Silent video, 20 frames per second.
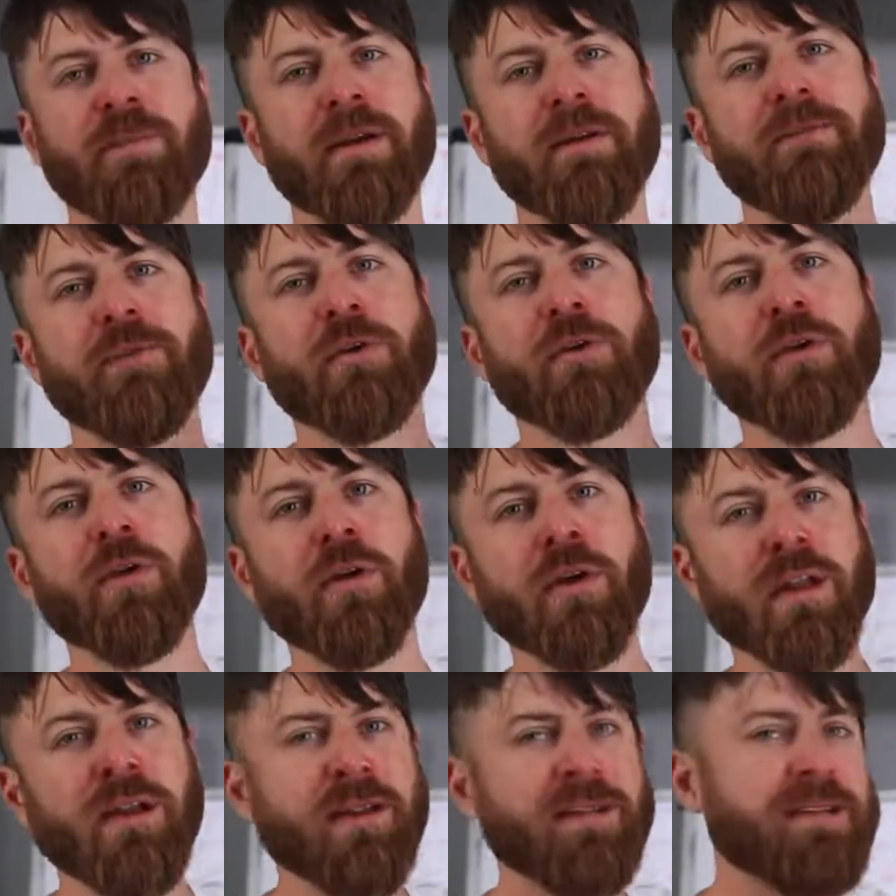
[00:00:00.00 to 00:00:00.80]
But if you're
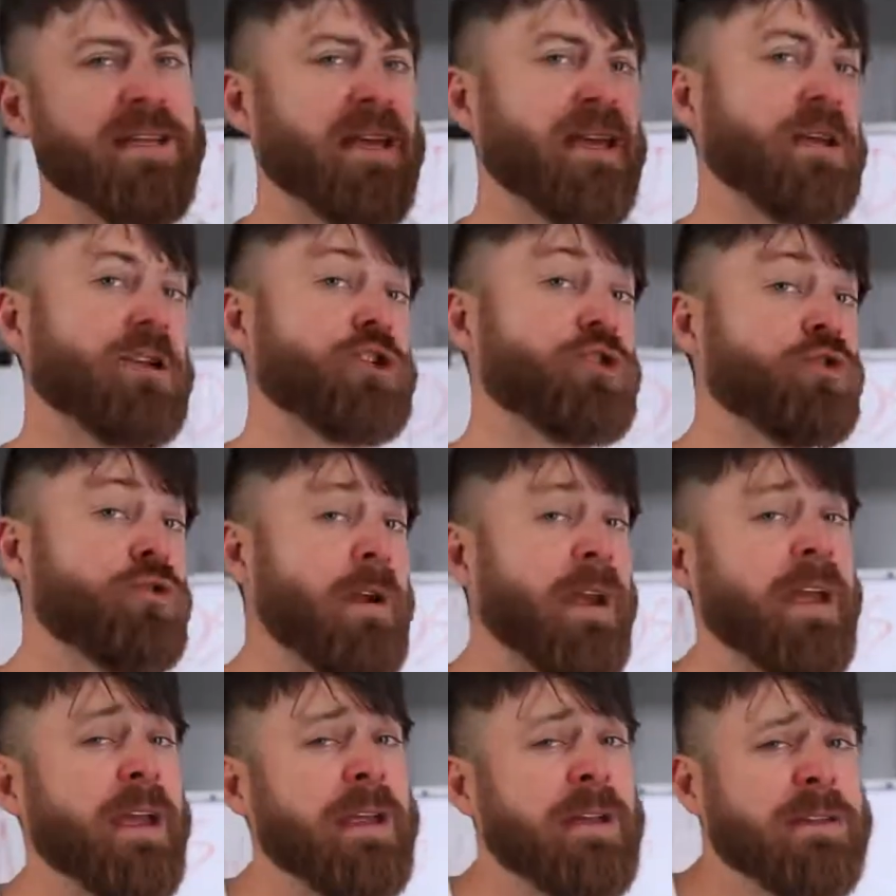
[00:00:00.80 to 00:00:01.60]
looking to take a
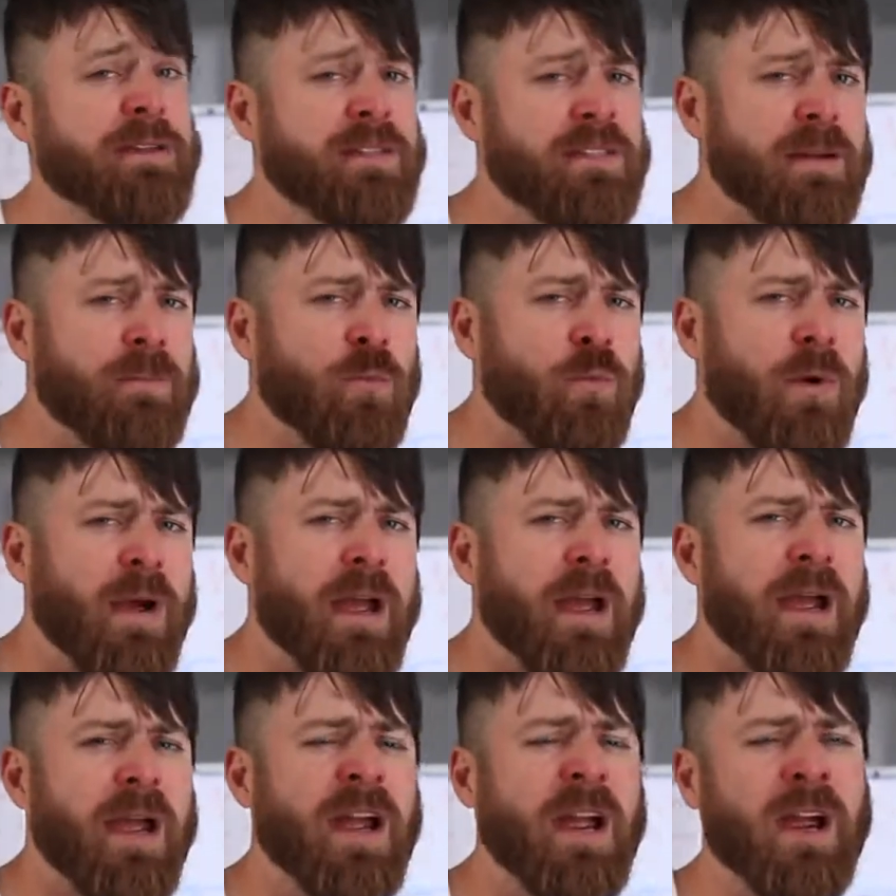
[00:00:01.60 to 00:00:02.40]
train
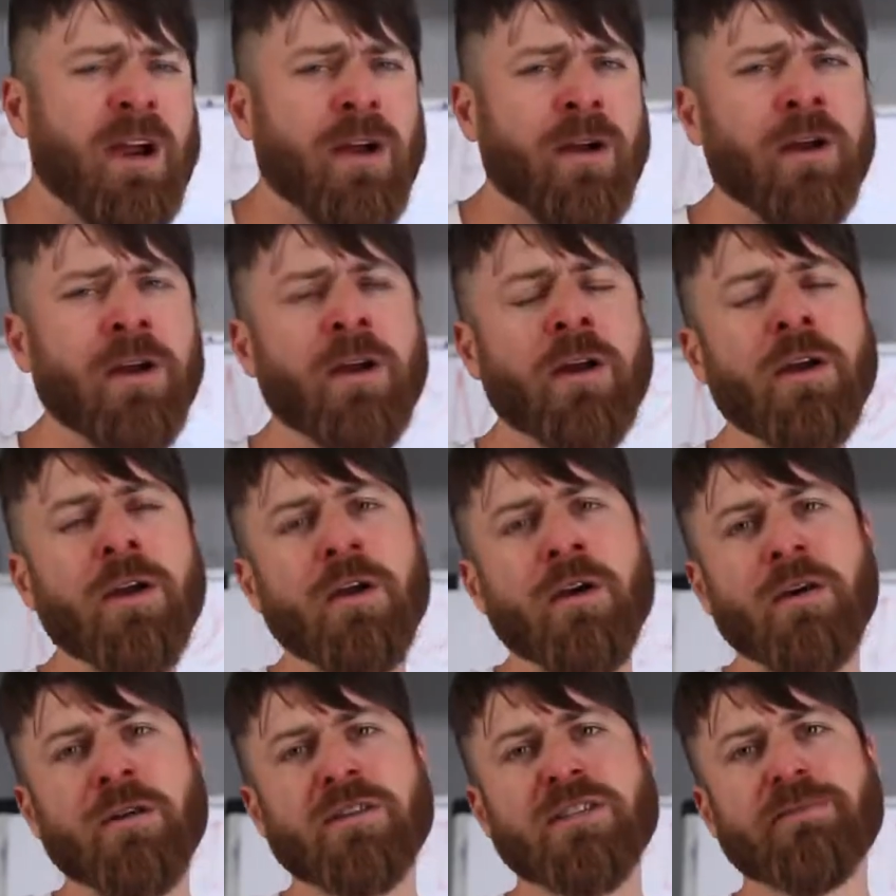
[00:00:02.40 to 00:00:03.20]
somewhere
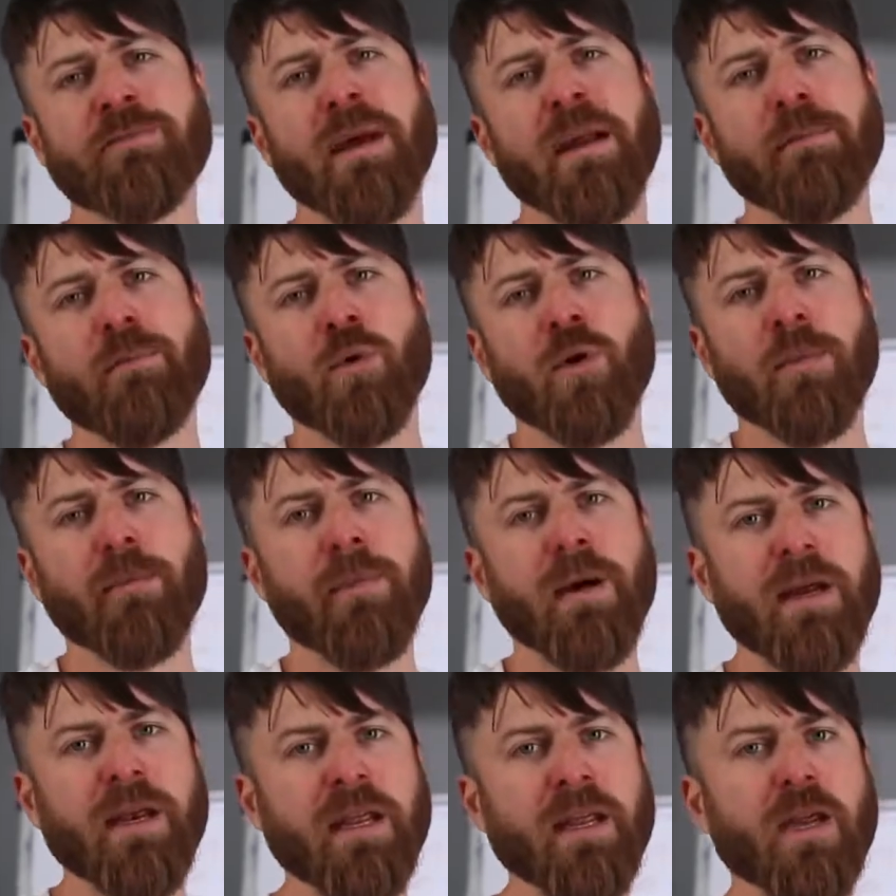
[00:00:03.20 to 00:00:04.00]
or spend more
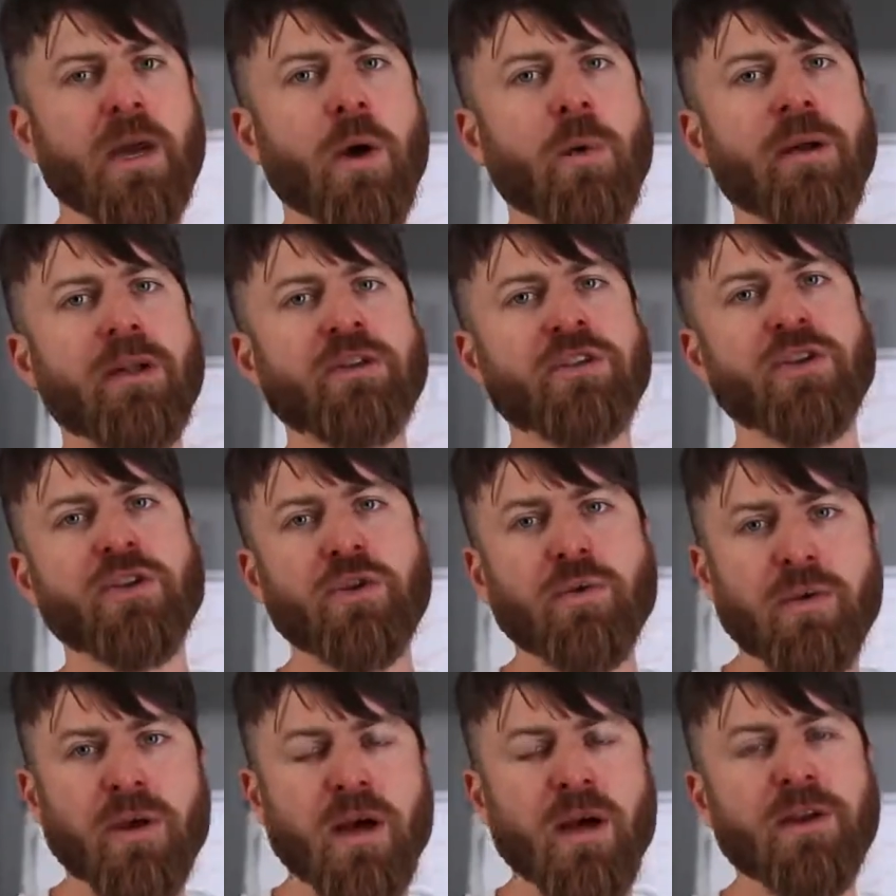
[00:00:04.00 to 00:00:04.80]
money going to
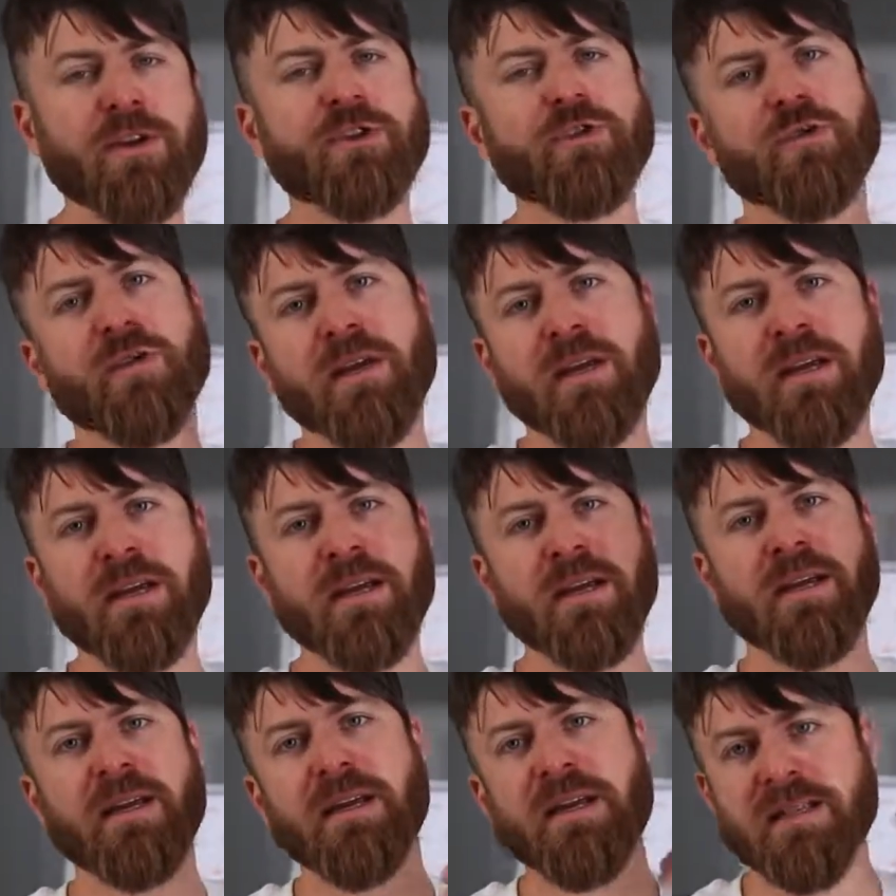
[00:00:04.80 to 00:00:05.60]
new
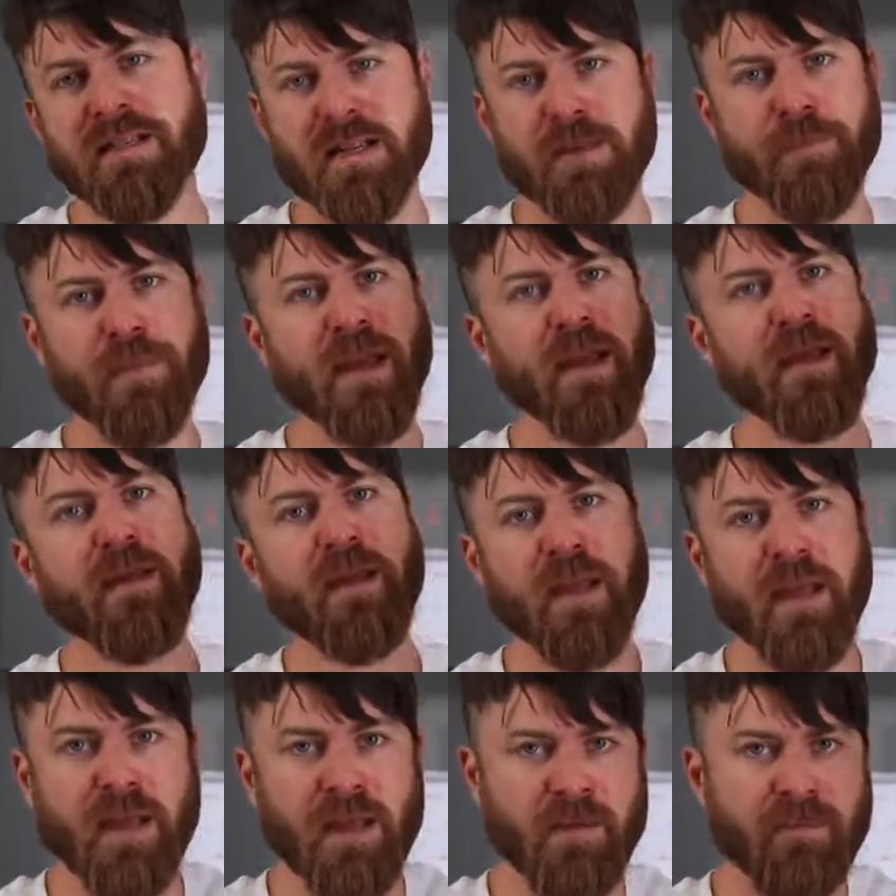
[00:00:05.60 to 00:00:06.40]
countries and pay
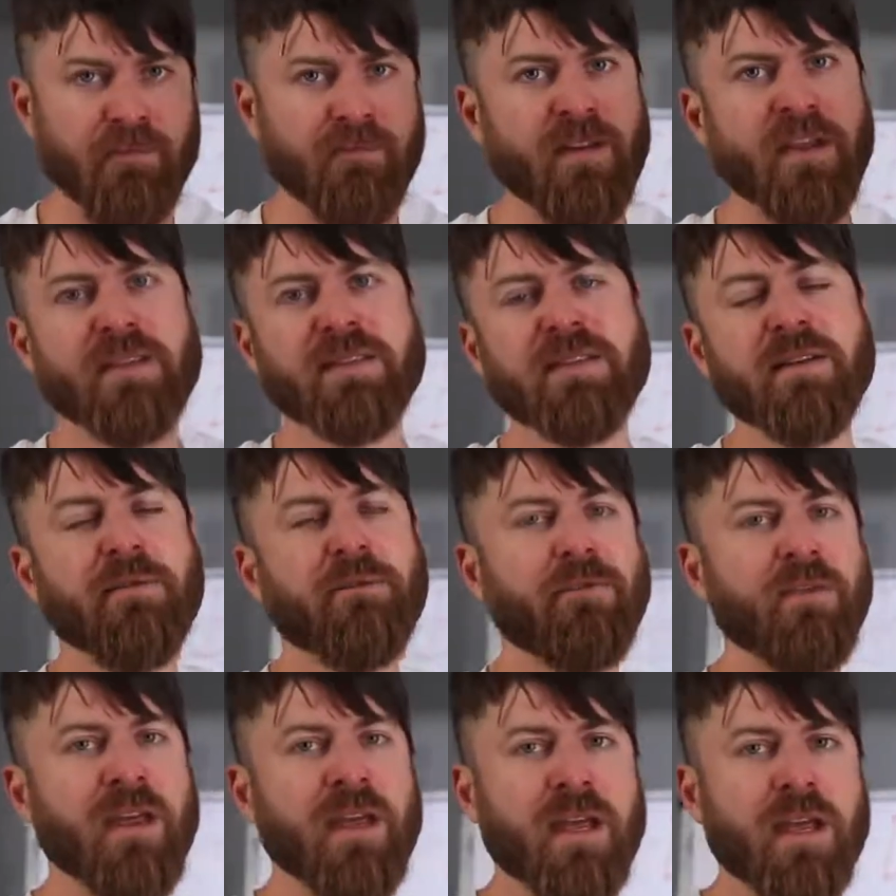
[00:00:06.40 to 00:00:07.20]
visa
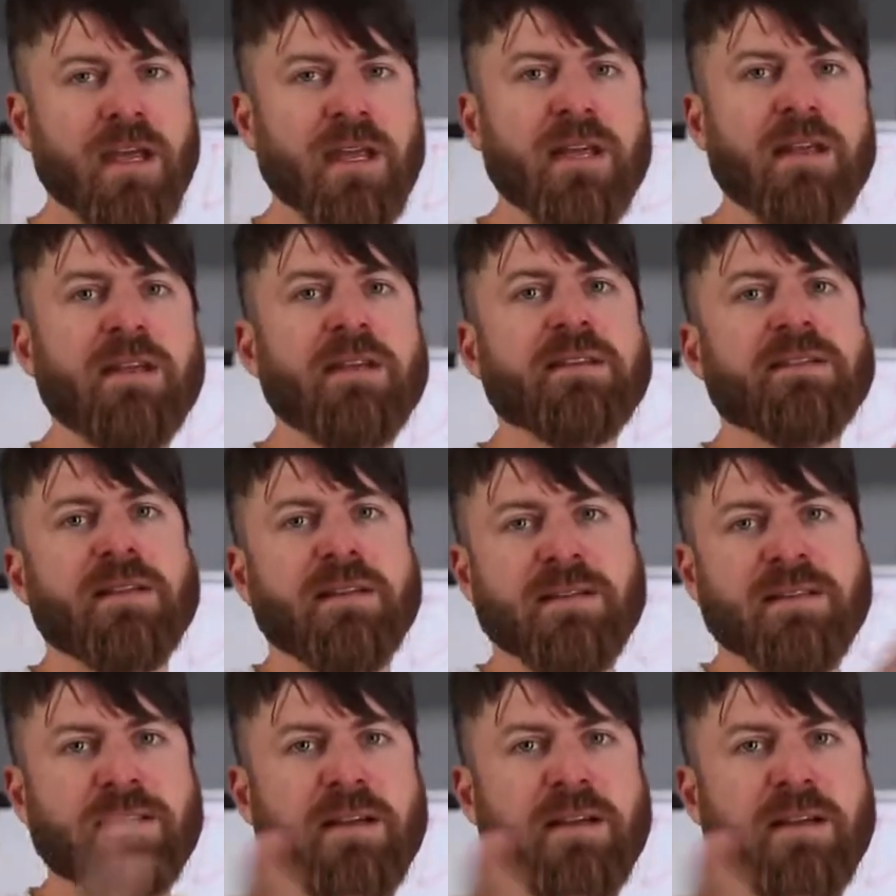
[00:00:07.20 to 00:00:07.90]
fees and